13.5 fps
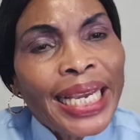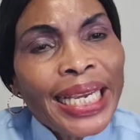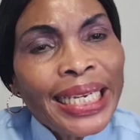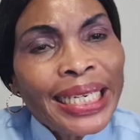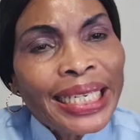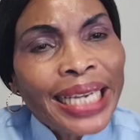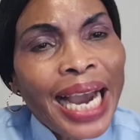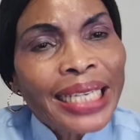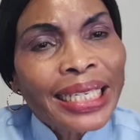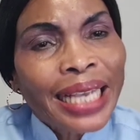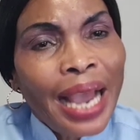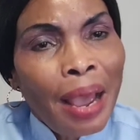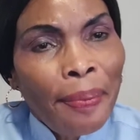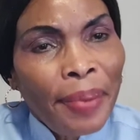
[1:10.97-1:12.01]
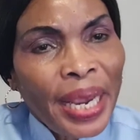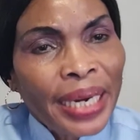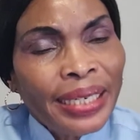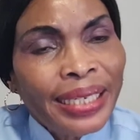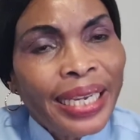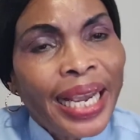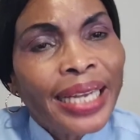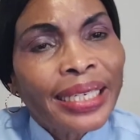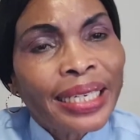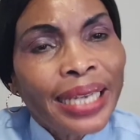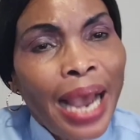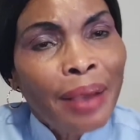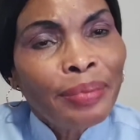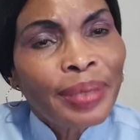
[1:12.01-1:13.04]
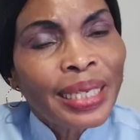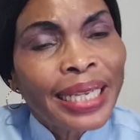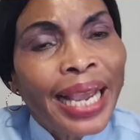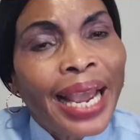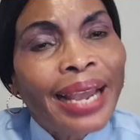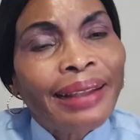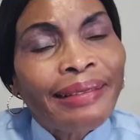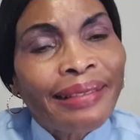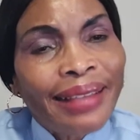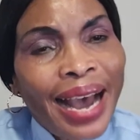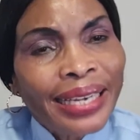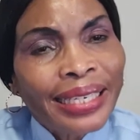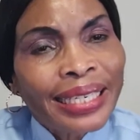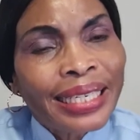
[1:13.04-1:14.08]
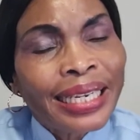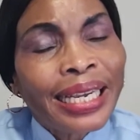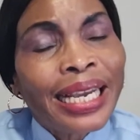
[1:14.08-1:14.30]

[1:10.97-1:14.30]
It does happen at times that